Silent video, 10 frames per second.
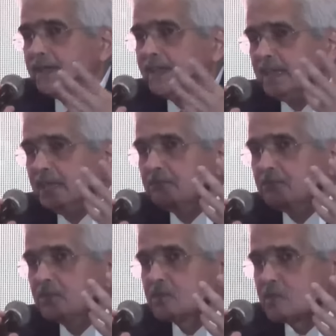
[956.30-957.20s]
the
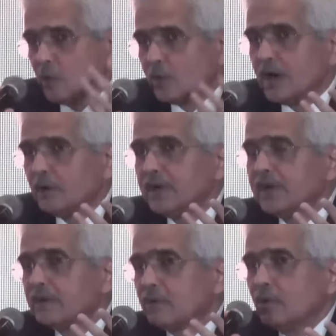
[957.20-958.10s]
slowdown
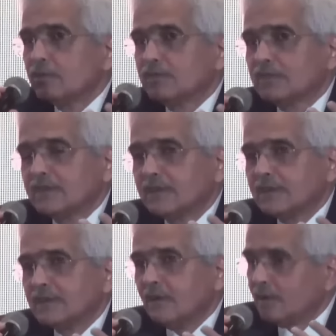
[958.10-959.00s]
in growth
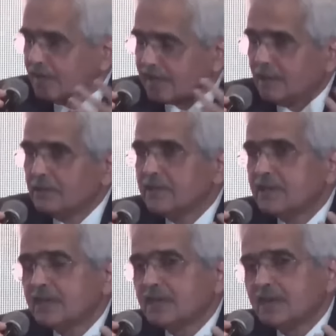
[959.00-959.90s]
all
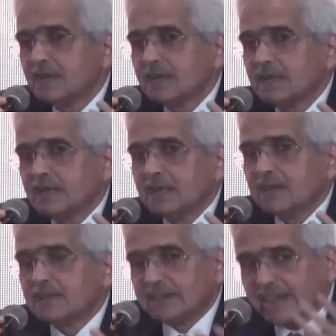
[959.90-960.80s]
around,
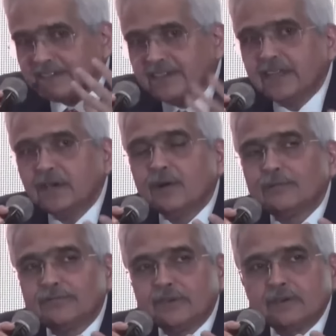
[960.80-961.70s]
the tightening
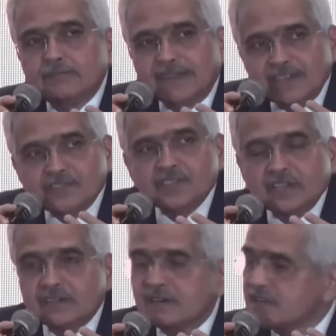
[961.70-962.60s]
of
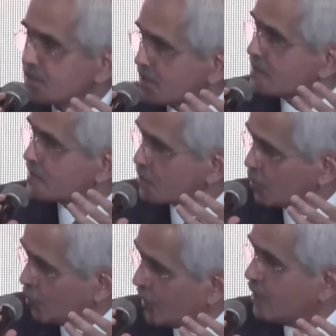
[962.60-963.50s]
financial conditions
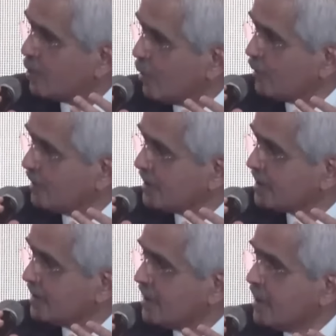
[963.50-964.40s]
world over.
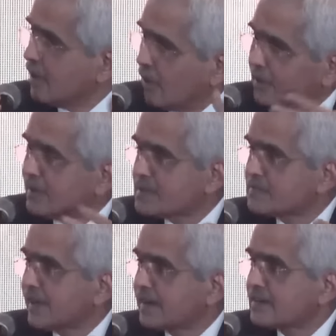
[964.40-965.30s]
All
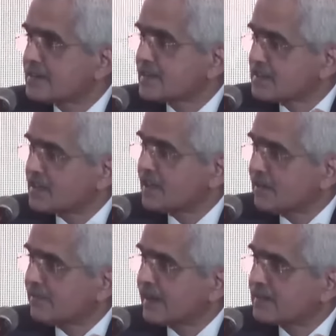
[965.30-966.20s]
these factors, external